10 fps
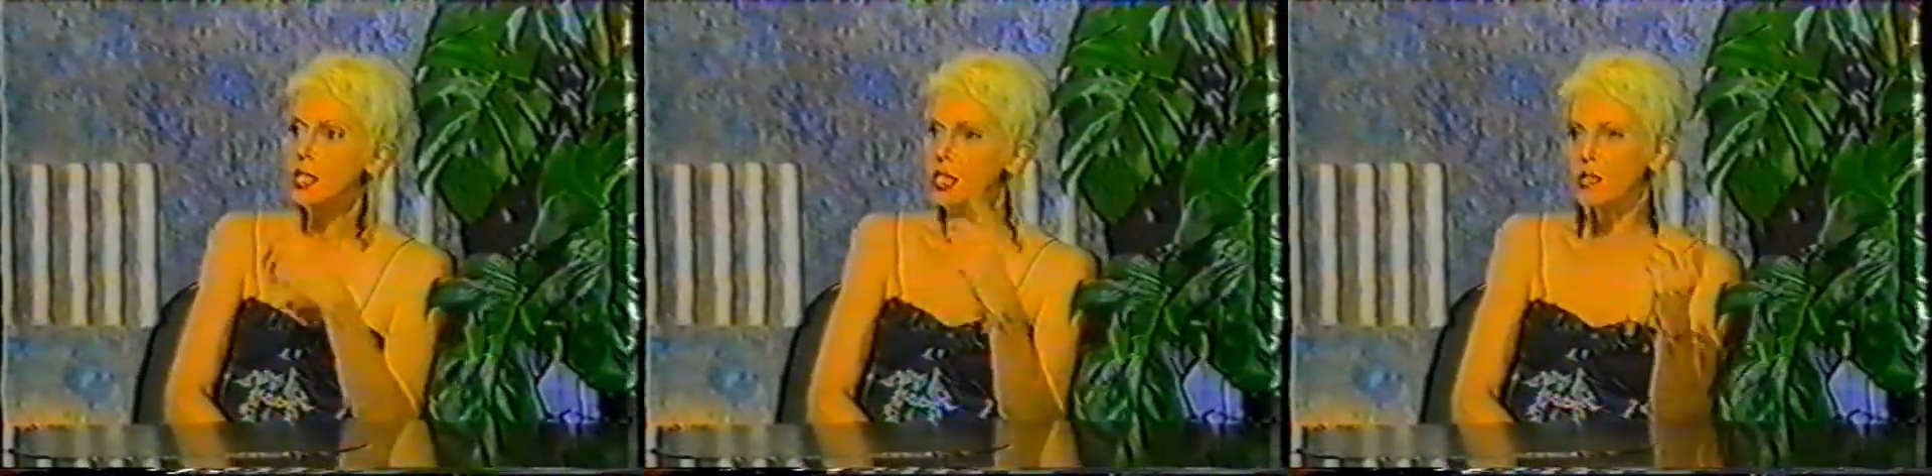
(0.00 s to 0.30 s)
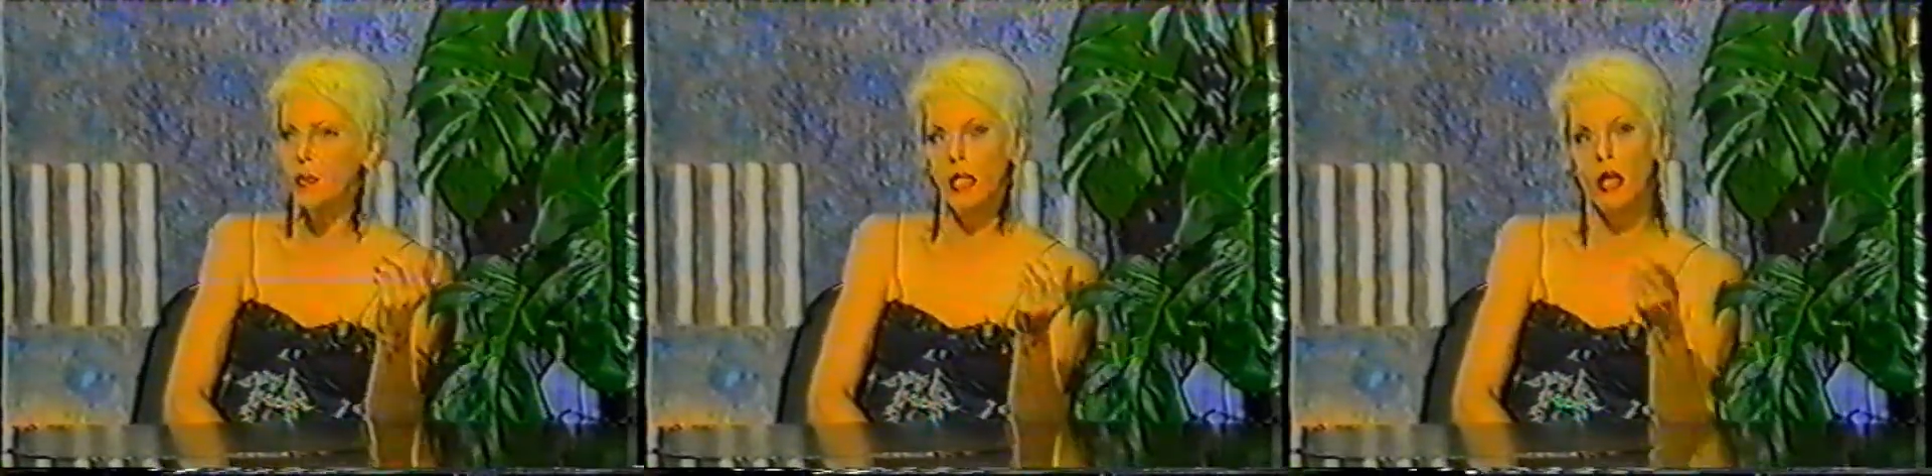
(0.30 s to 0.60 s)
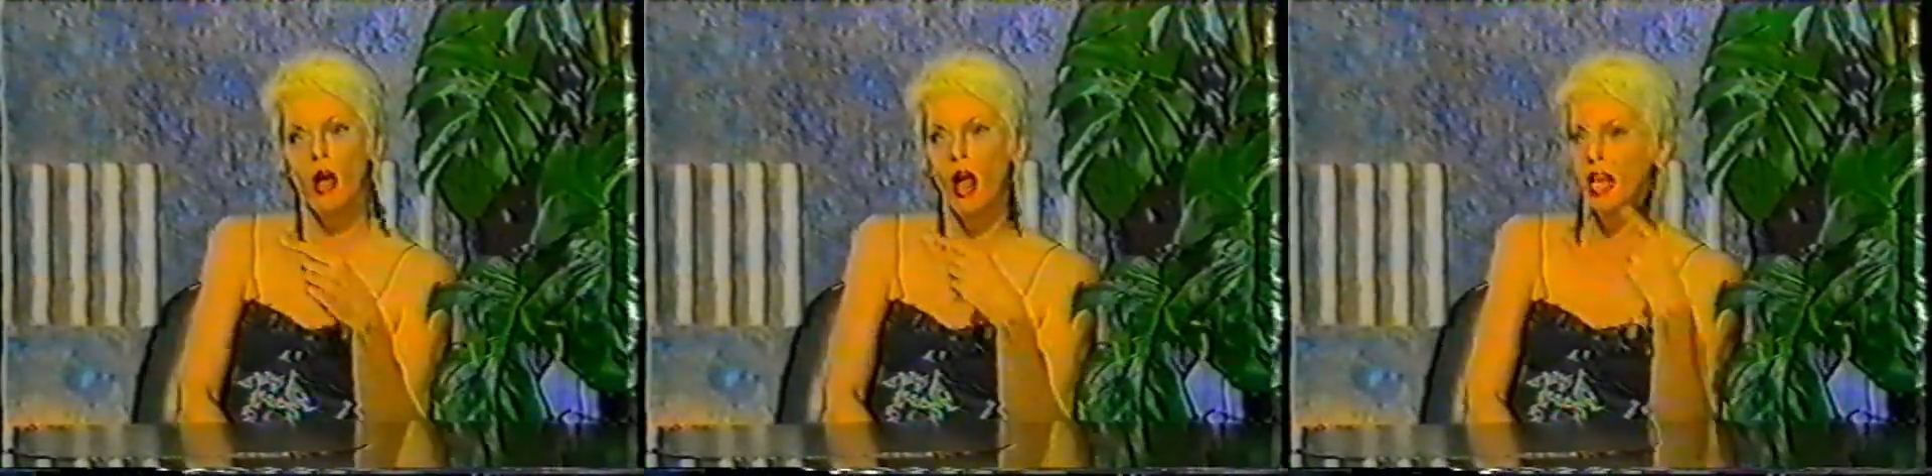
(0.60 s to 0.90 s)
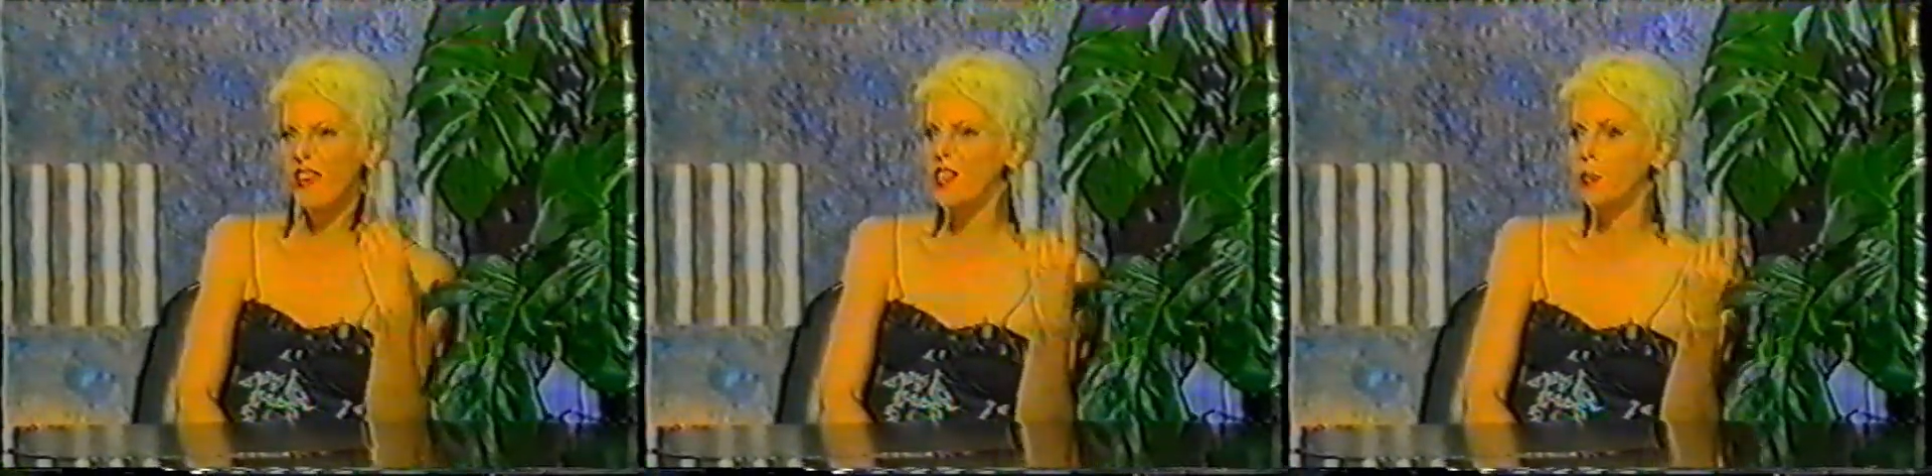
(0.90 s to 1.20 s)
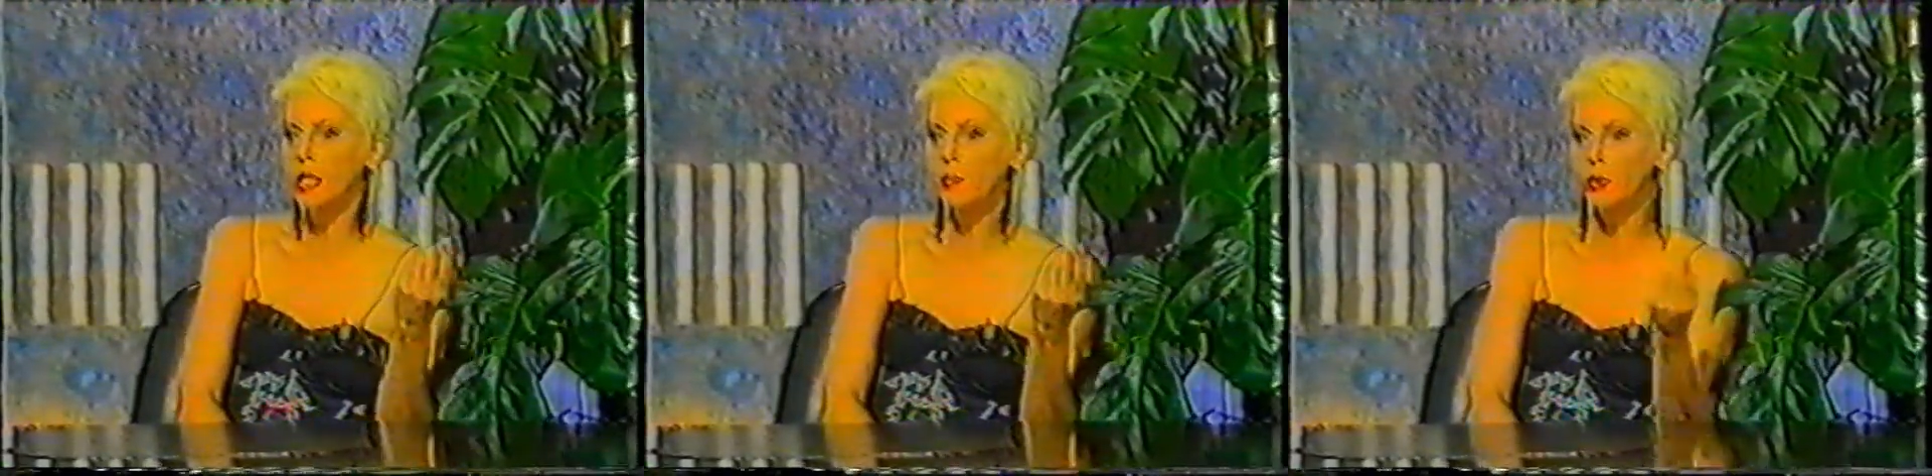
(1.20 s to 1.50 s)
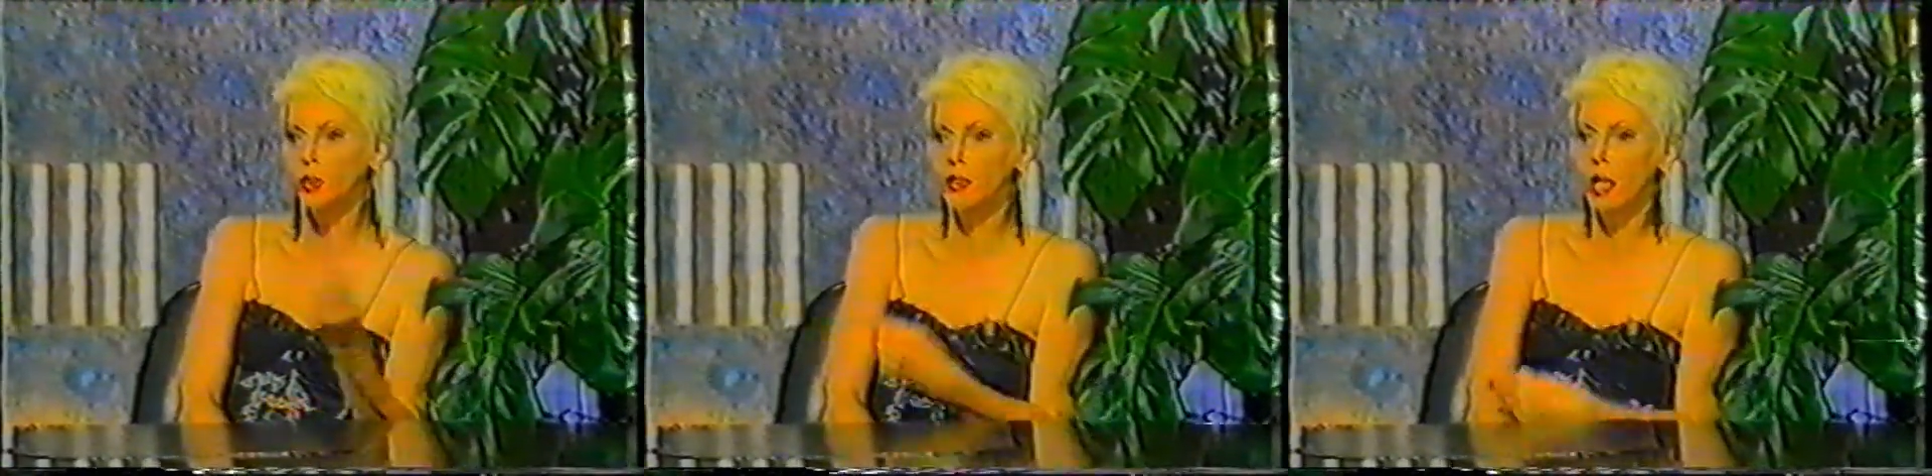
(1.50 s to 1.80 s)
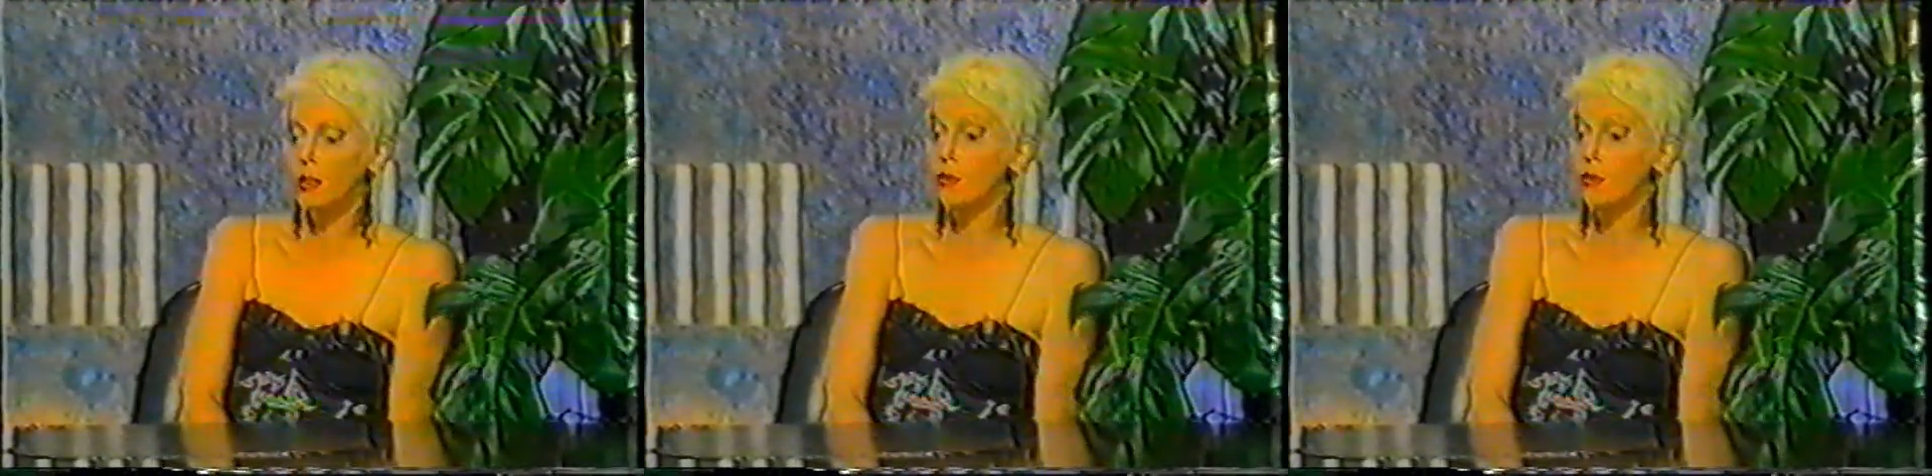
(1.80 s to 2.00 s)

just with the, all of the people, you know,